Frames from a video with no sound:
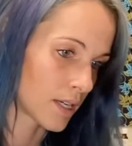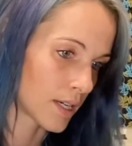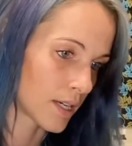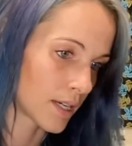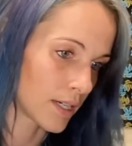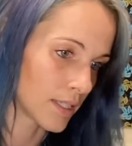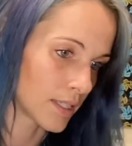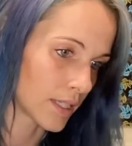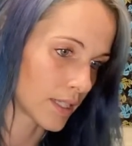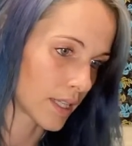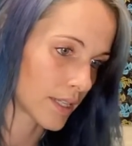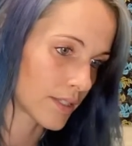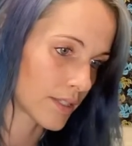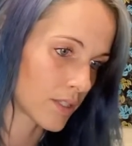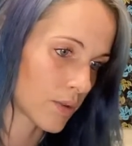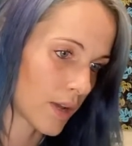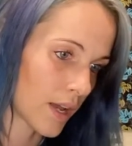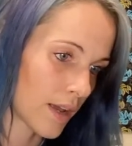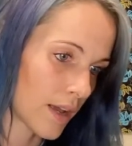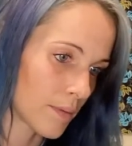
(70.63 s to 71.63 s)
unless you
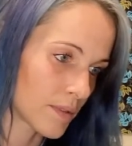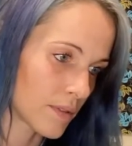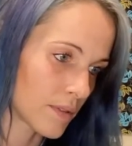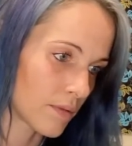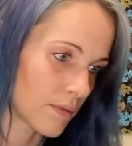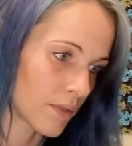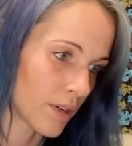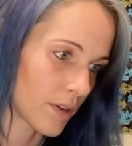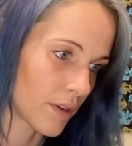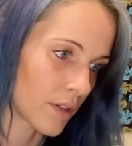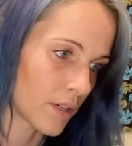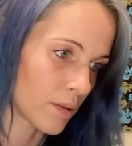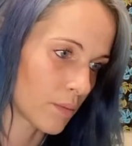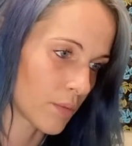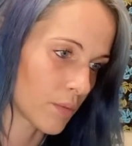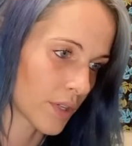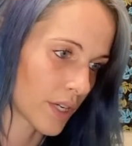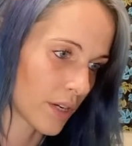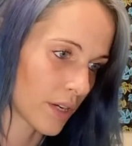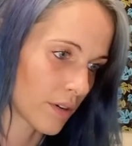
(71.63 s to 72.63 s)
have some very
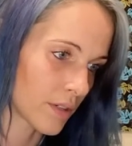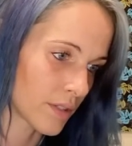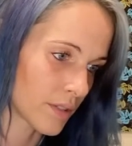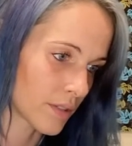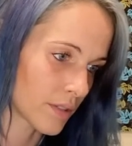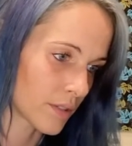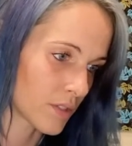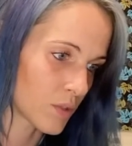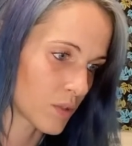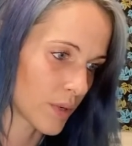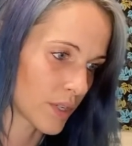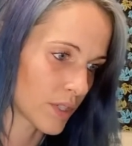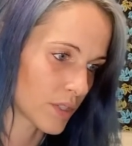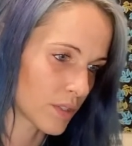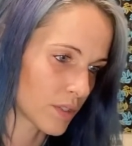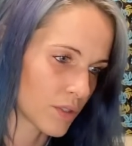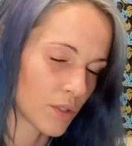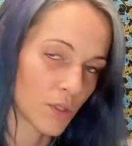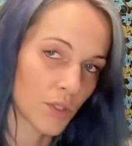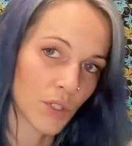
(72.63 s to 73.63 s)
precarious
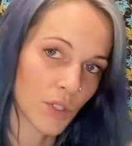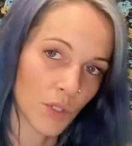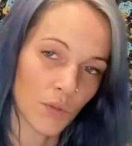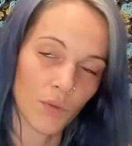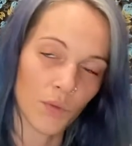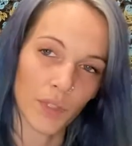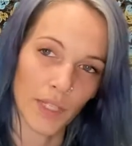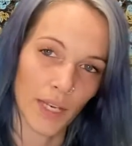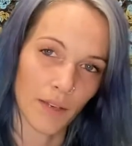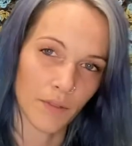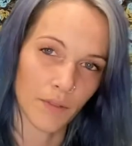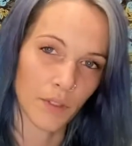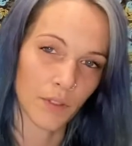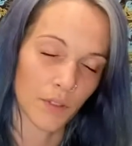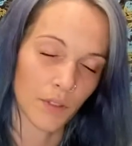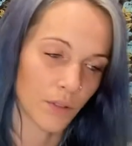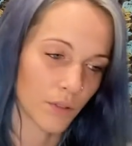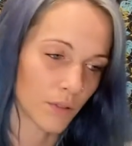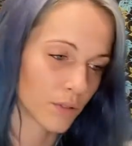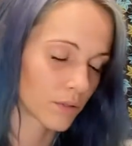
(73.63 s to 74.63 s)
situations, you shouldn't really have to
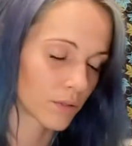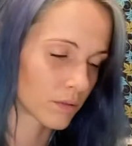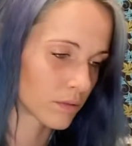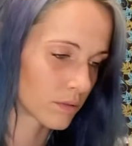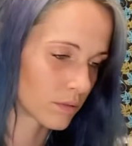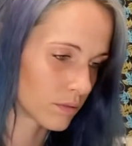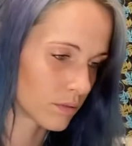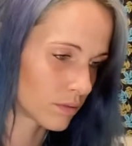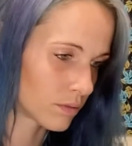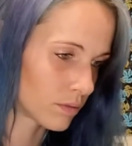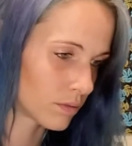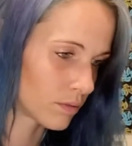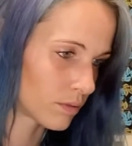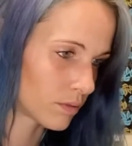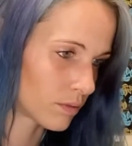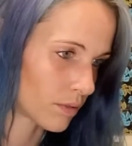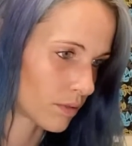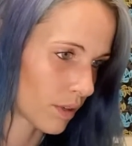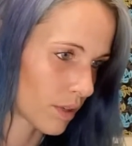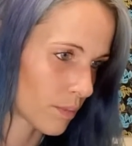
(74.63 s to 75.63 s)
do
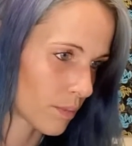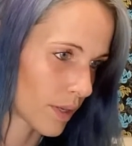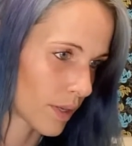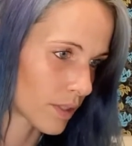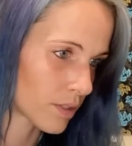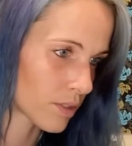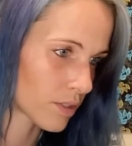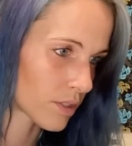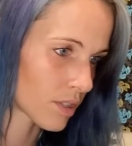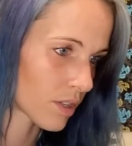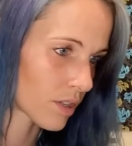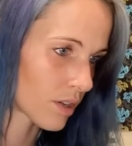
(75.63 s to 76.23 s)
very much.